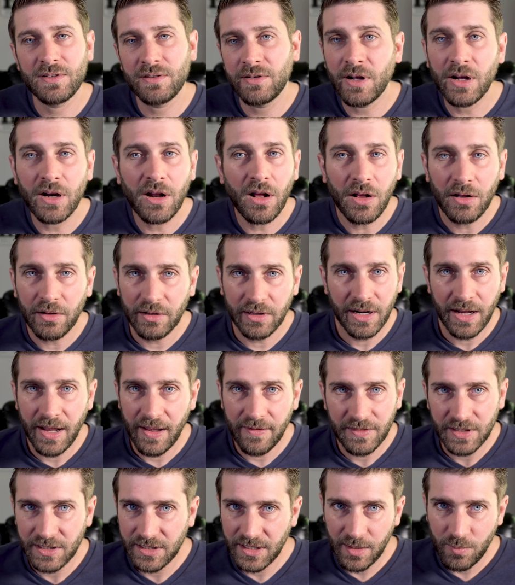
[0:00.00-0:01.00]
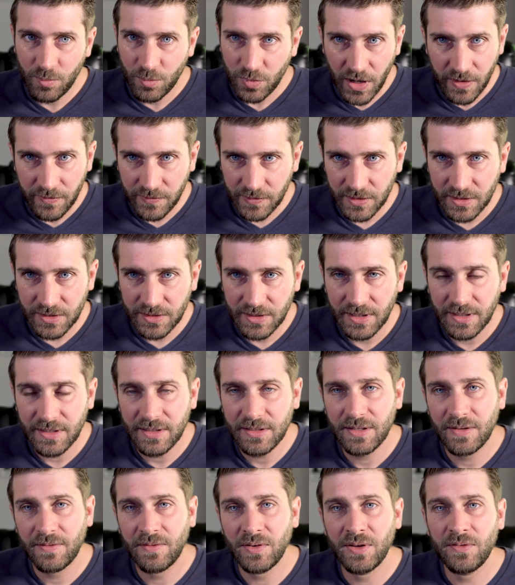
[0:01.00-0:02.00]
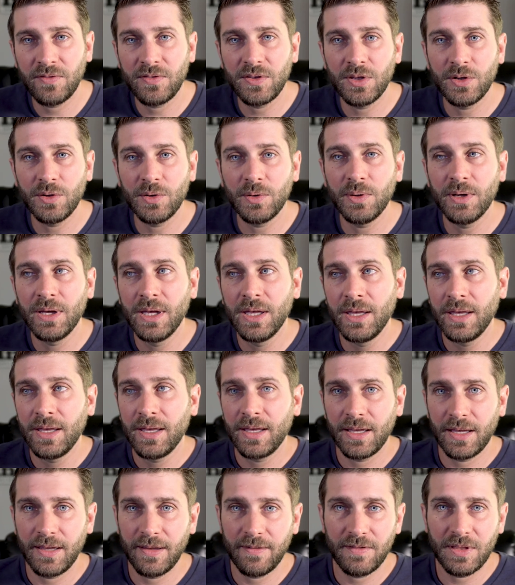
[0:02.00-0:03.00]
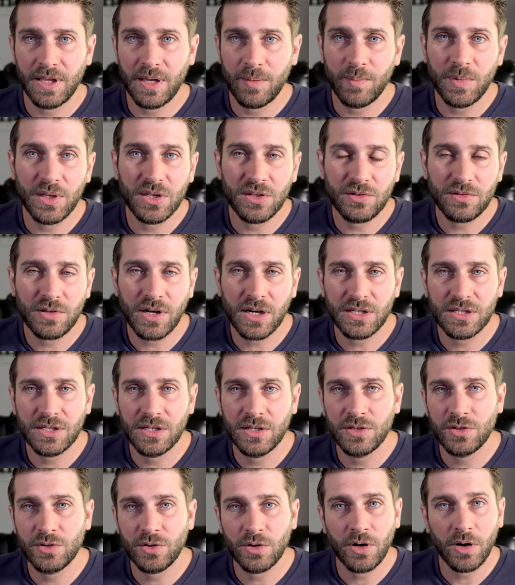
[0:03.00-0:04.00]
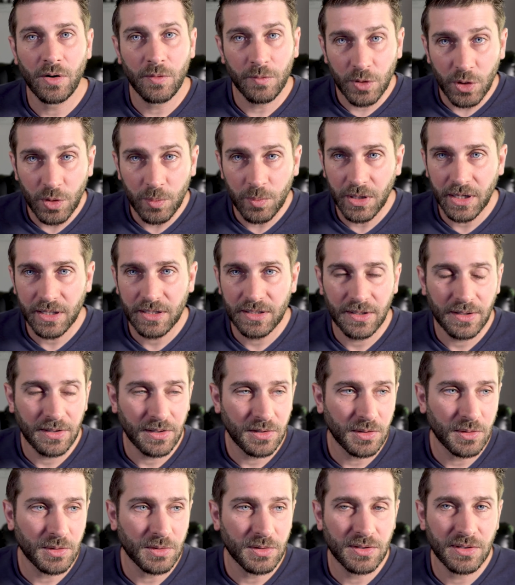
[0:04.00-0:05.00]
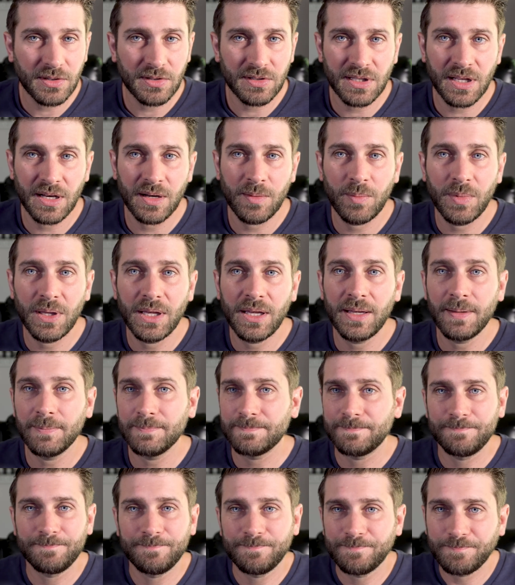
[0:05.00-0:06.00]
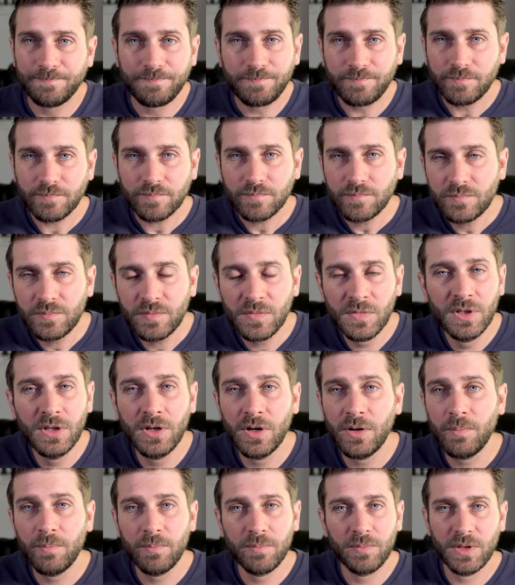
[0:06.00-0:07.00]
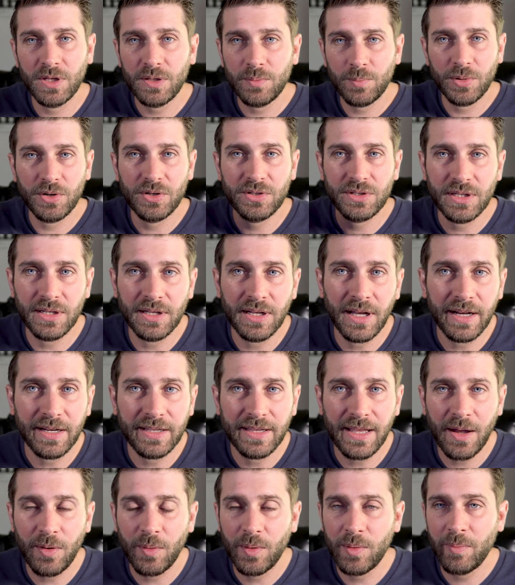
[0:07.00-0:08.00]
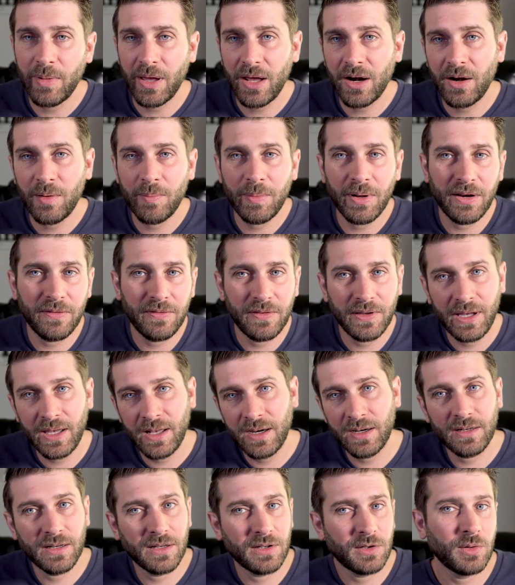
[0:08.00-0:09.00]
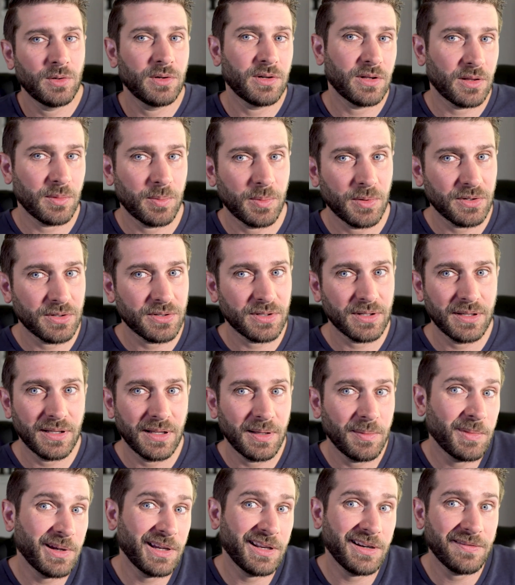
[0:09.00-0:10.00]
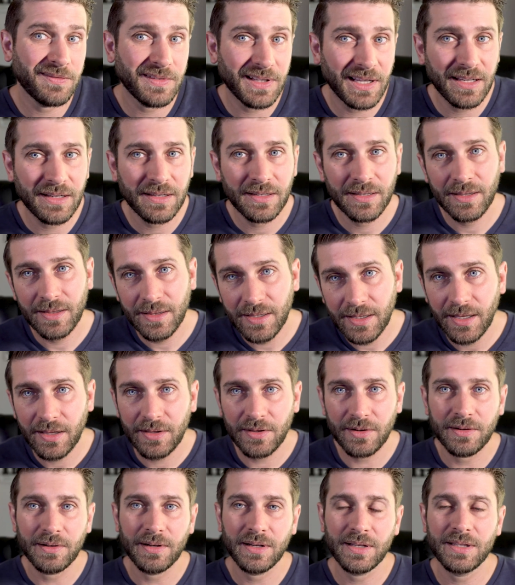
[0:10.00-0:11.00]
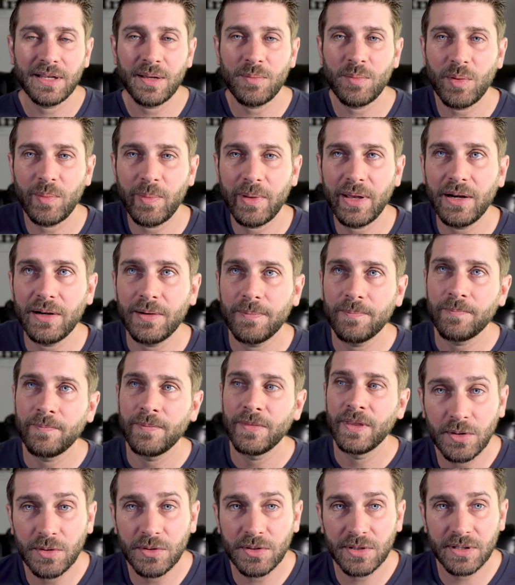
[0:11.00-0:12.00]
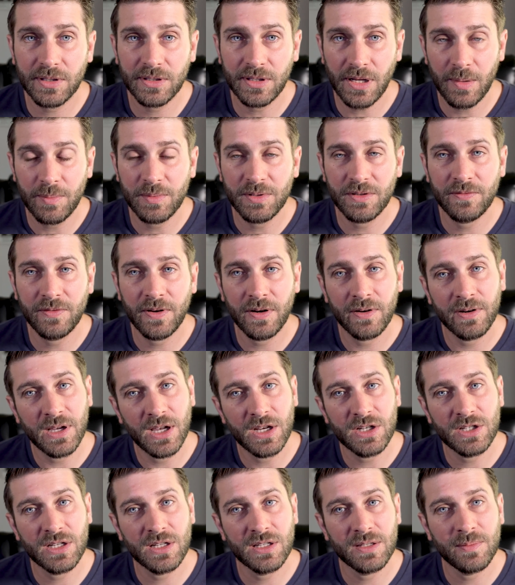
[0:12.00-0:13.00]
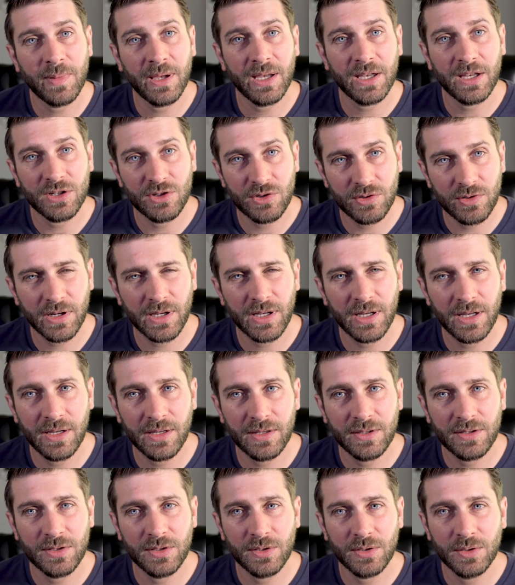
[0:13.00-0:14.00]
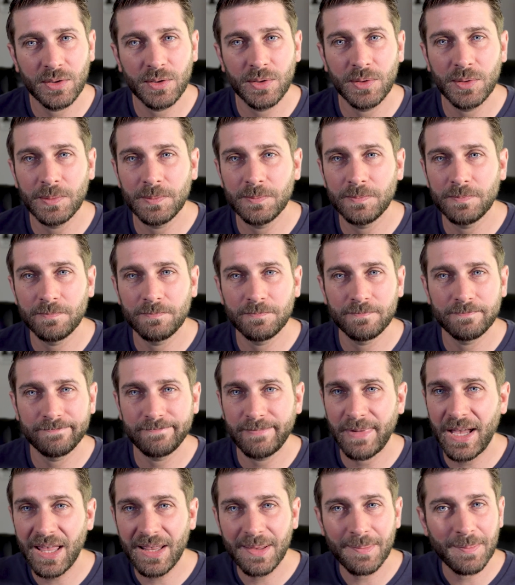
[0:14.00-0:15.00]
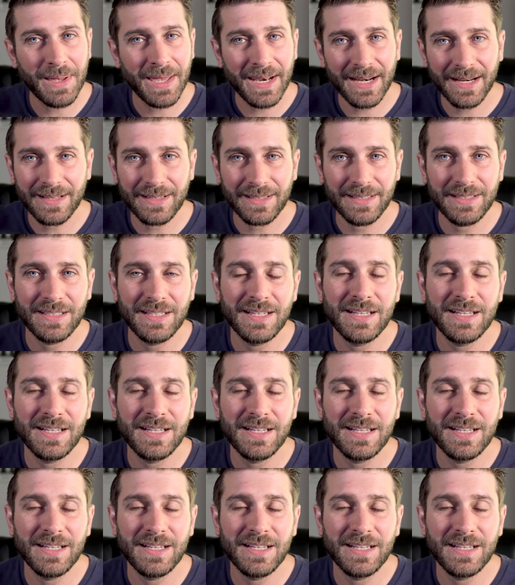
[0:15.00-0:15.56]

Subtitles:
They're not all going to have the same preferences. Even if you give them instructions or a rubric to use, there's going to be, this person liked that one better, but if you handed it to another person, they might have liked the other example better. Those types of variations make it tricky to mathematically